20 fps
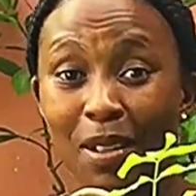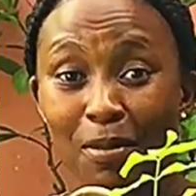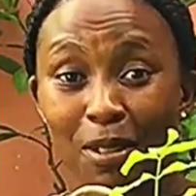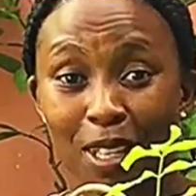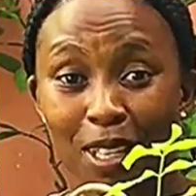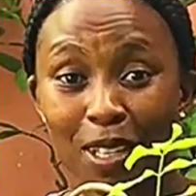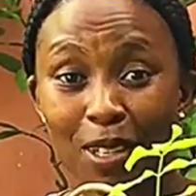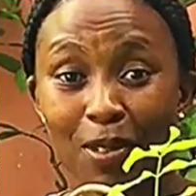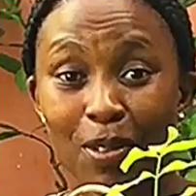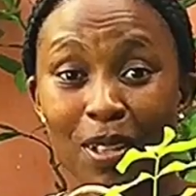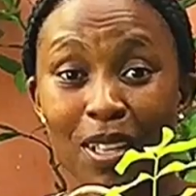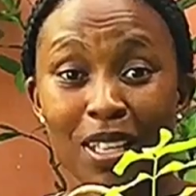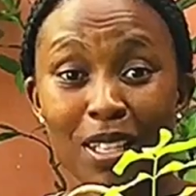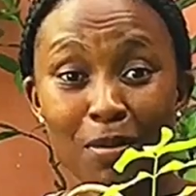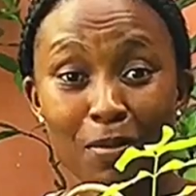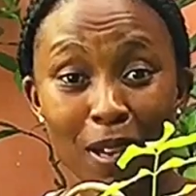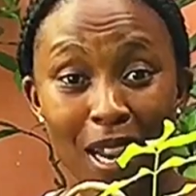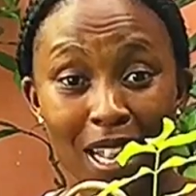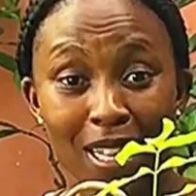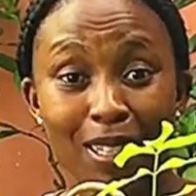going to do is
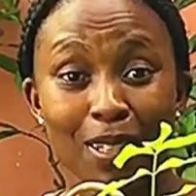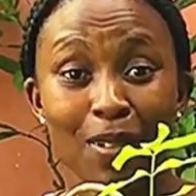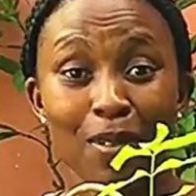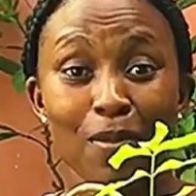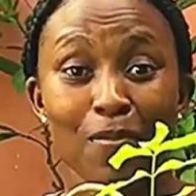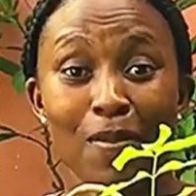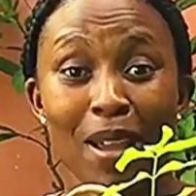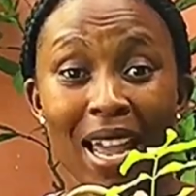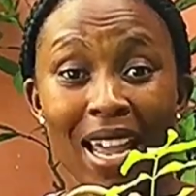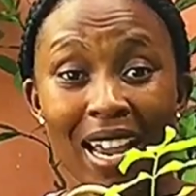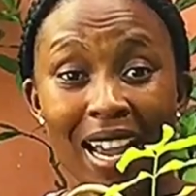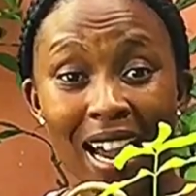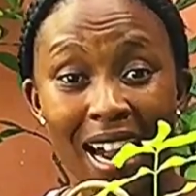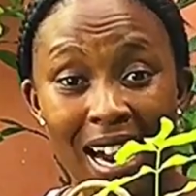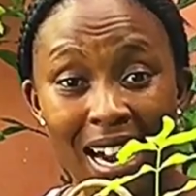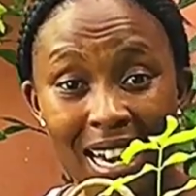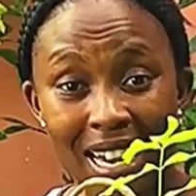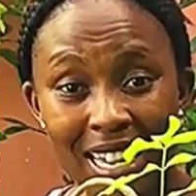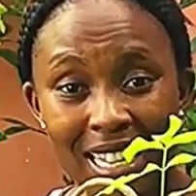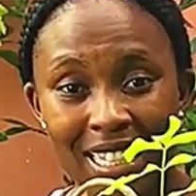plant out my
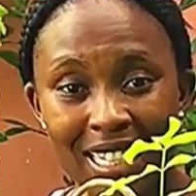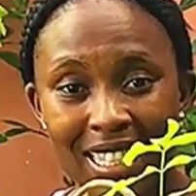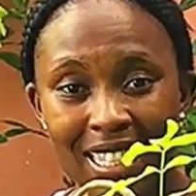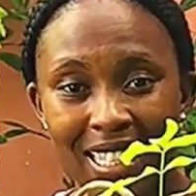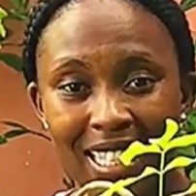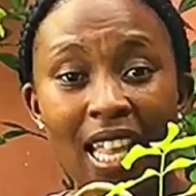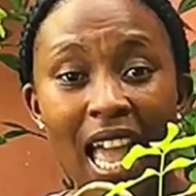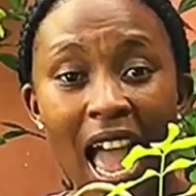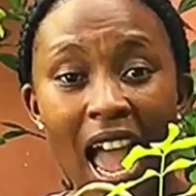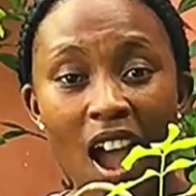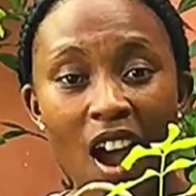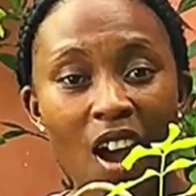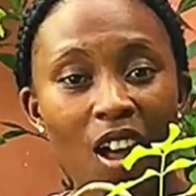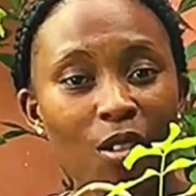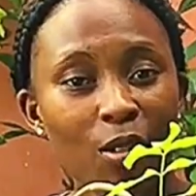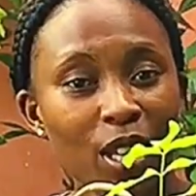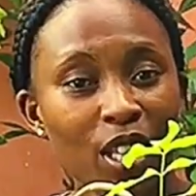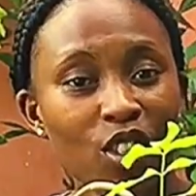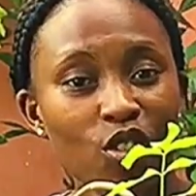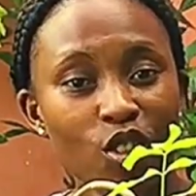garlics. I
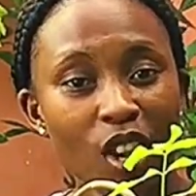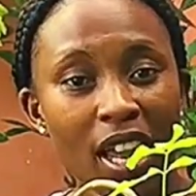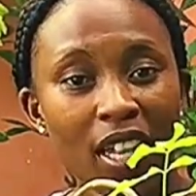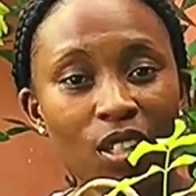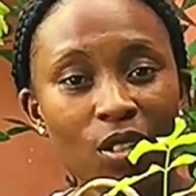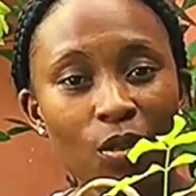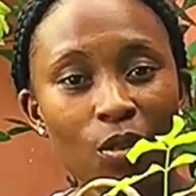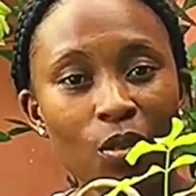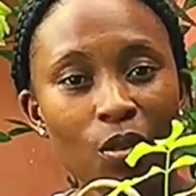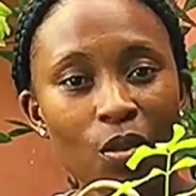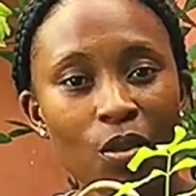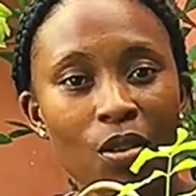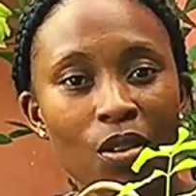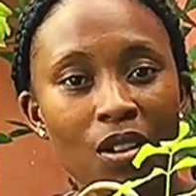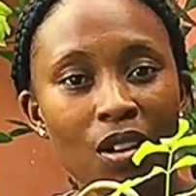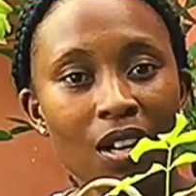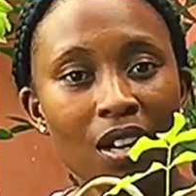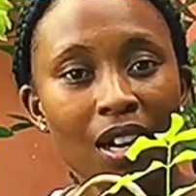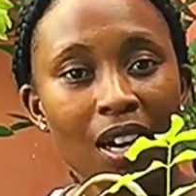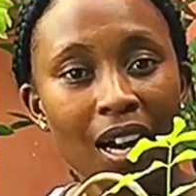always try to grow
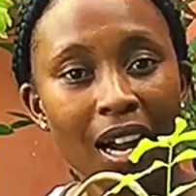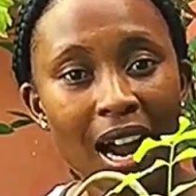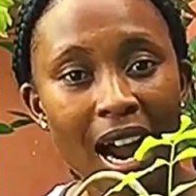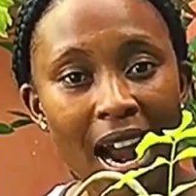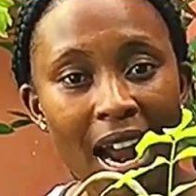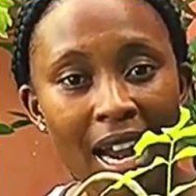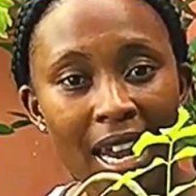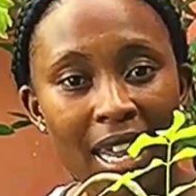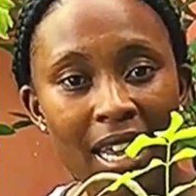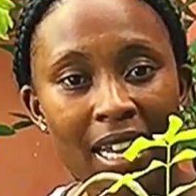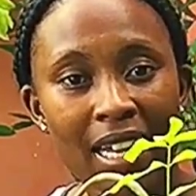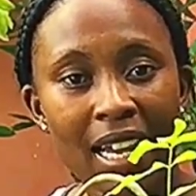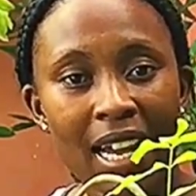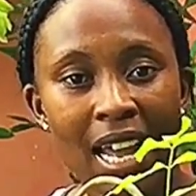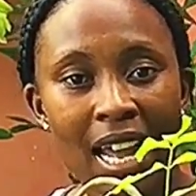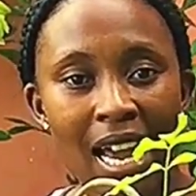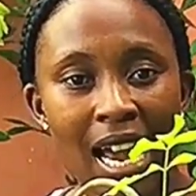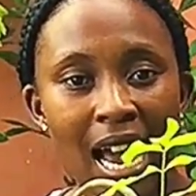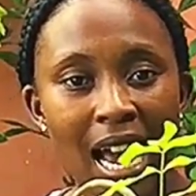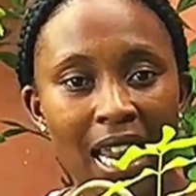garlic
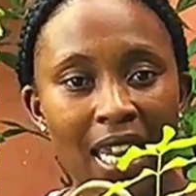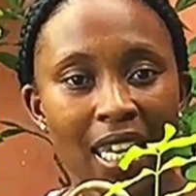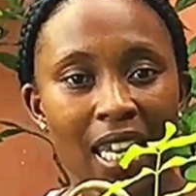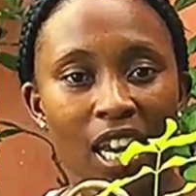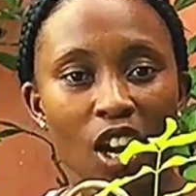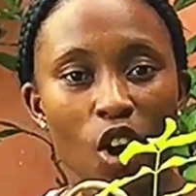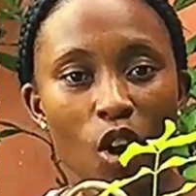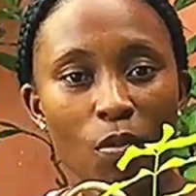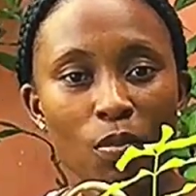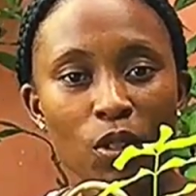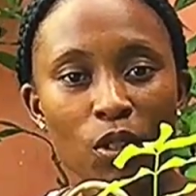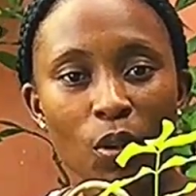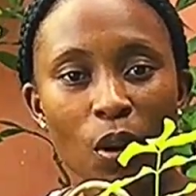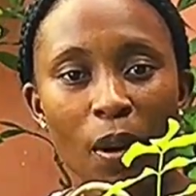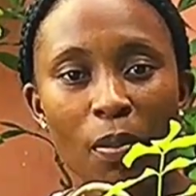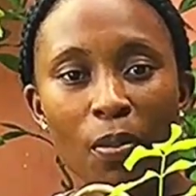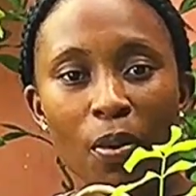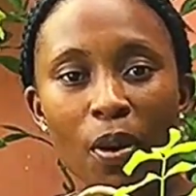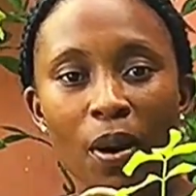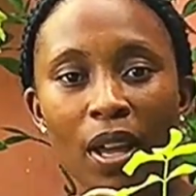and they come to a
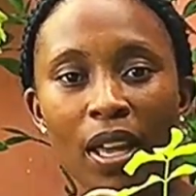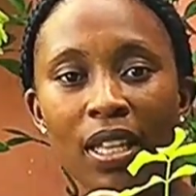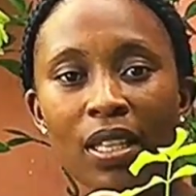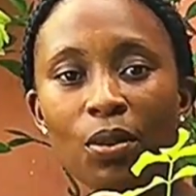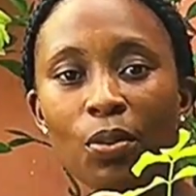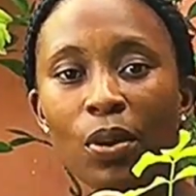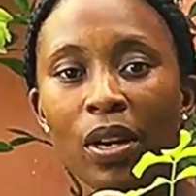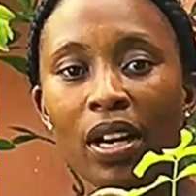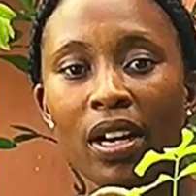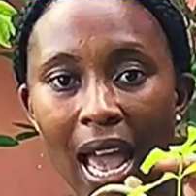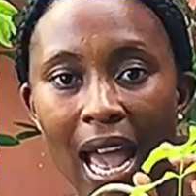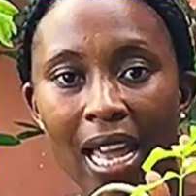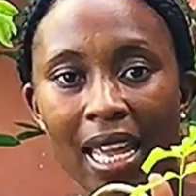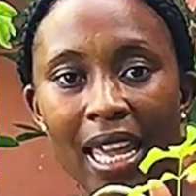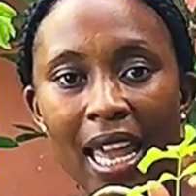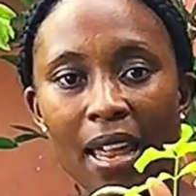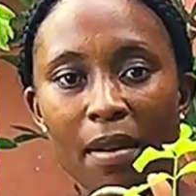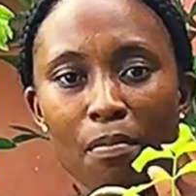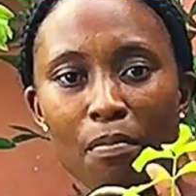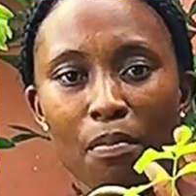point where I
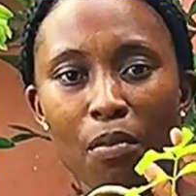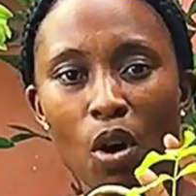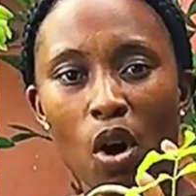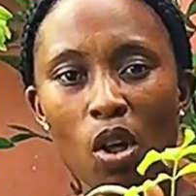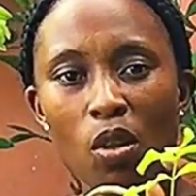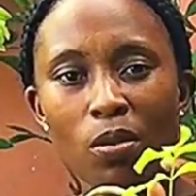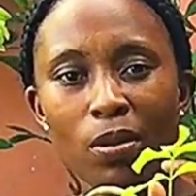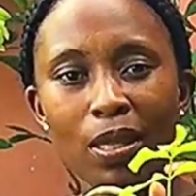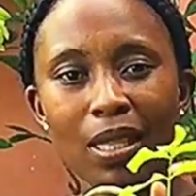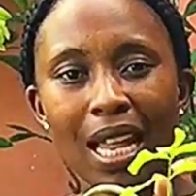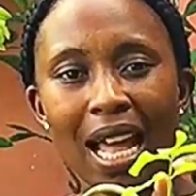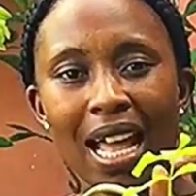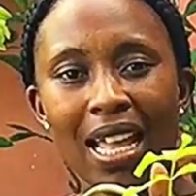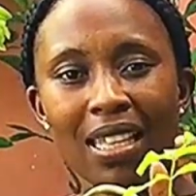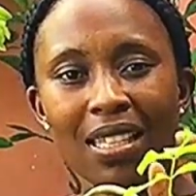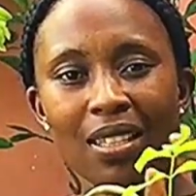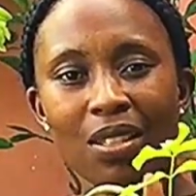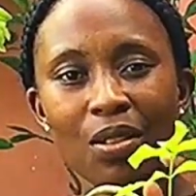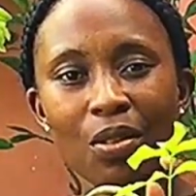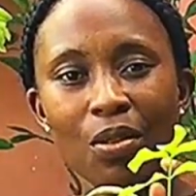get bulbs
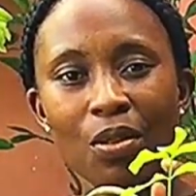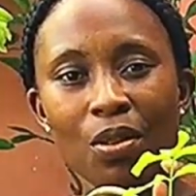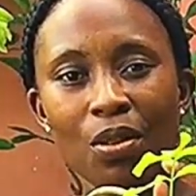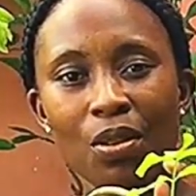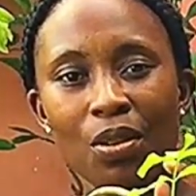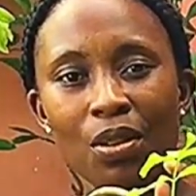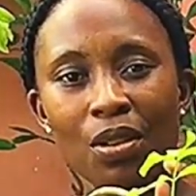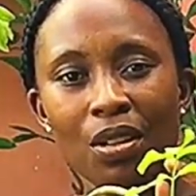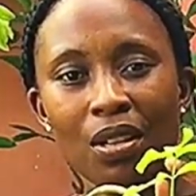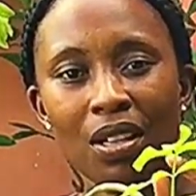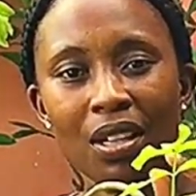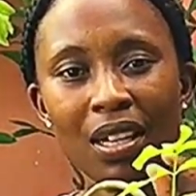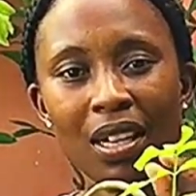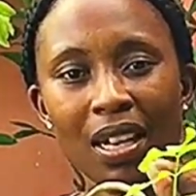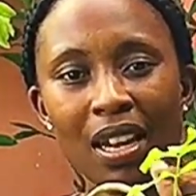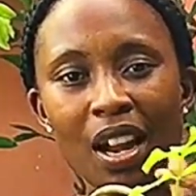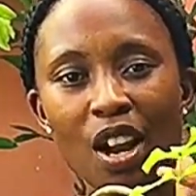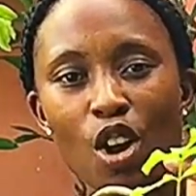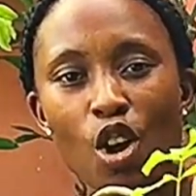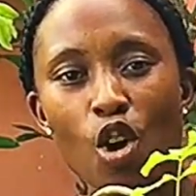as though
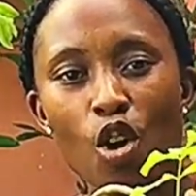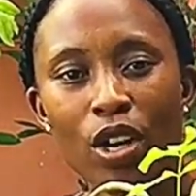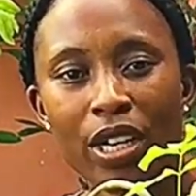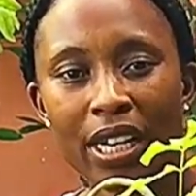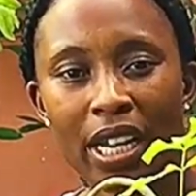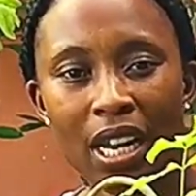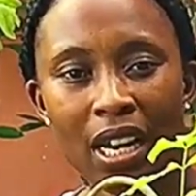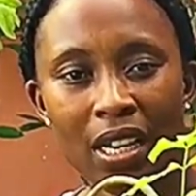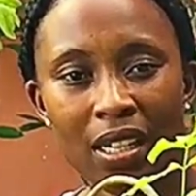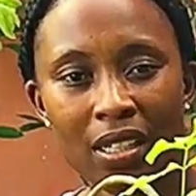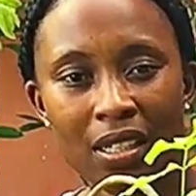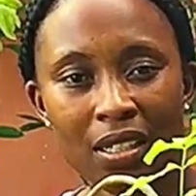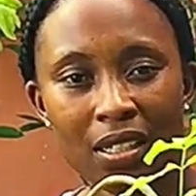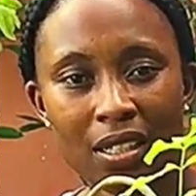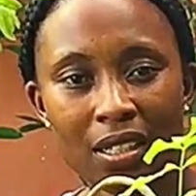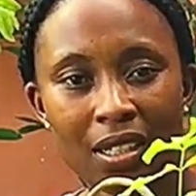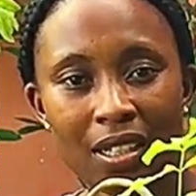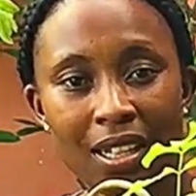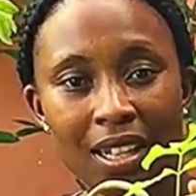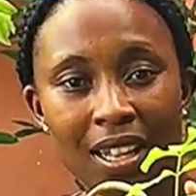they are onions.